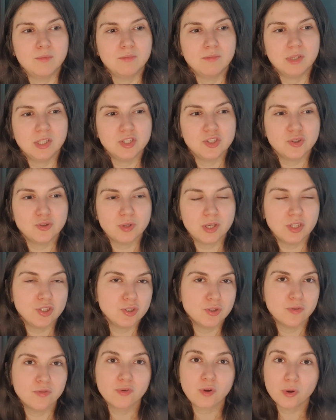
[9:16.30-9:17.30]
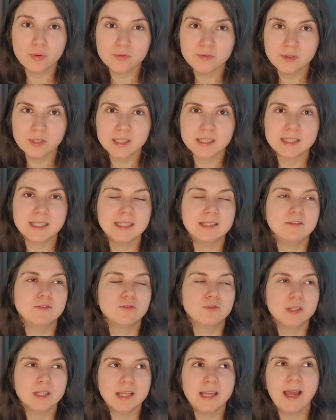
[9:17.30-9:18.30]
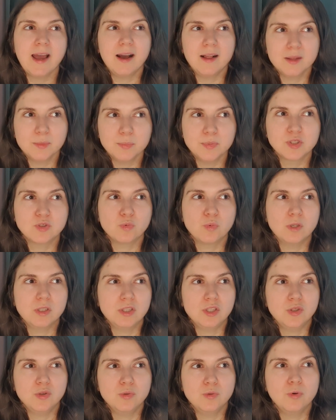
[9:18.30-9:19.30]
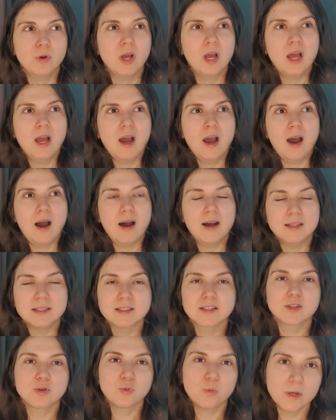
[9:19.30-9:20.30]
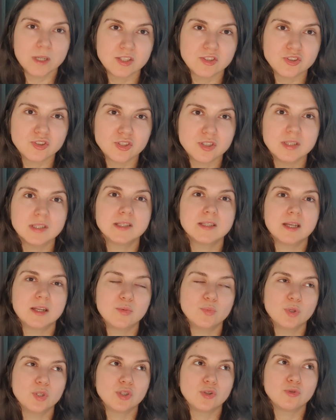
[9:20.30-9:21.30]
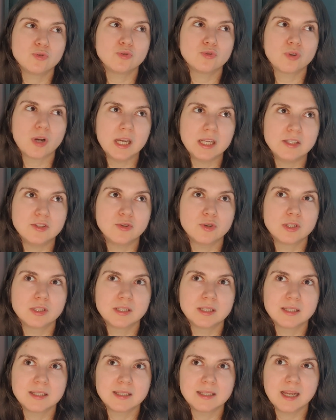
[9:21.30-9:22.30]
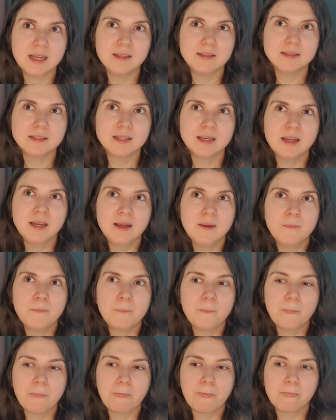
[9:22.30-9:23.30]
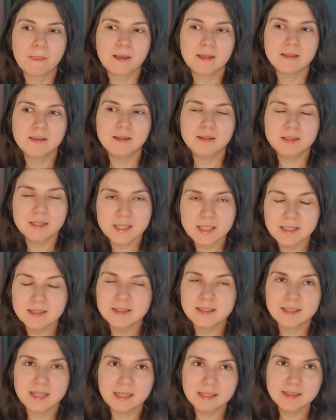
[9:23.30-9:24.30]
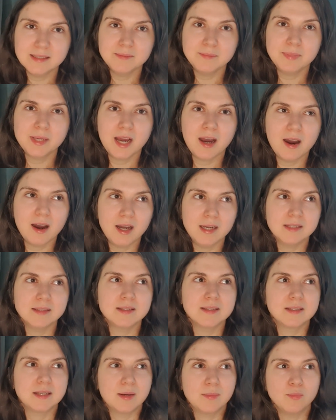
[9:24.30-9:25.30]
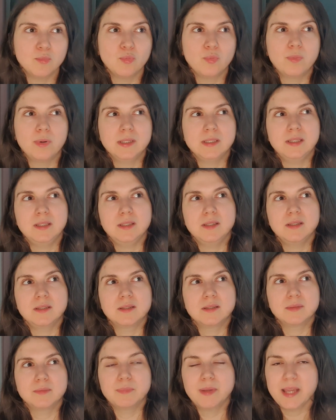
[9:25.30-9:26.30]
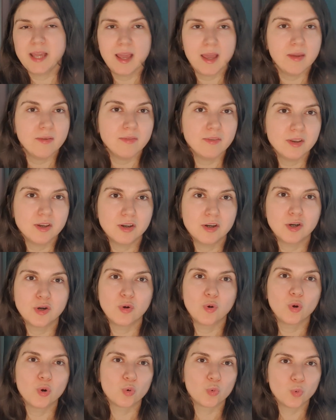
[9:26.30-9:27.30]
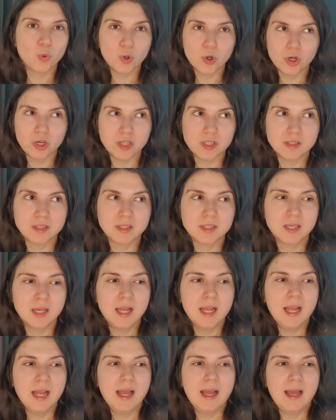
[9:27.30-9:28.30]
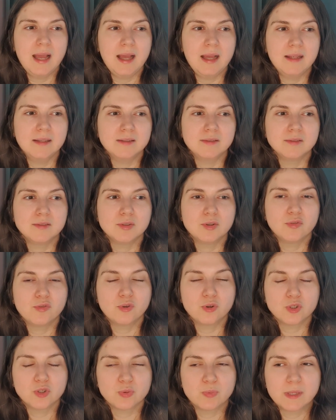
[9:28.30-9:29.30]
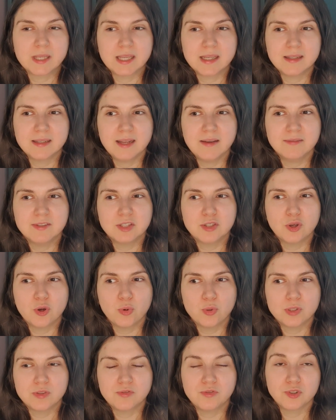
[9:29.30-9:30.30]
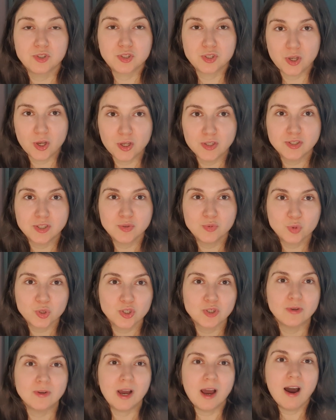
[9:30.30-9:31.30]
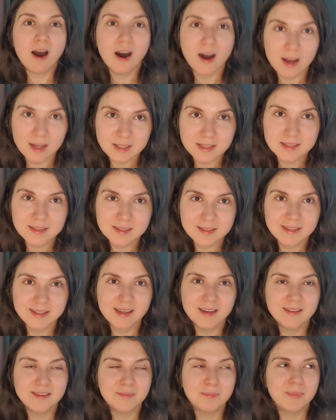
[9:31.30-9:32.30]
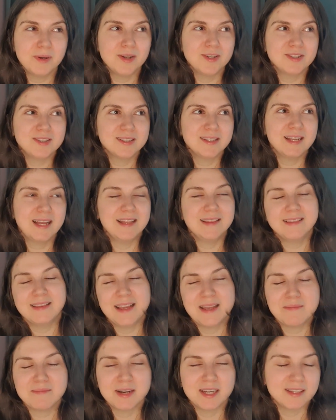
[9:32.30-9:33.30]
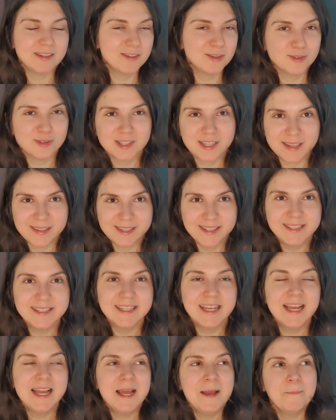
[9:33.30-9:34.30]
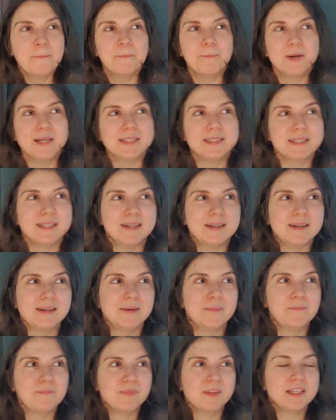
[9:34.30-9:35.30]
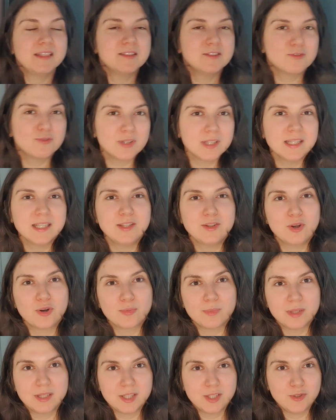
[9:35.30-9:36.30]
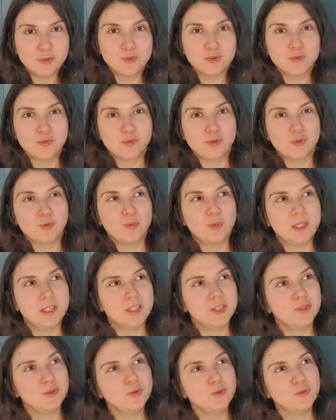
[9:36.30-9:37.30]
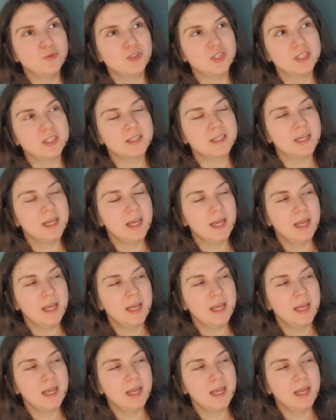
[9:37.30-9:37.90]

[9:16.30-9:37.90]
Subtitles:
in situation of conflict, it really helps when you ask questions and when you try to understand the need standing behind somebody's behavior or words. And of course, we can never know it for certain. We should ask the other person, and they might not tell us. But it's really normally useful when you just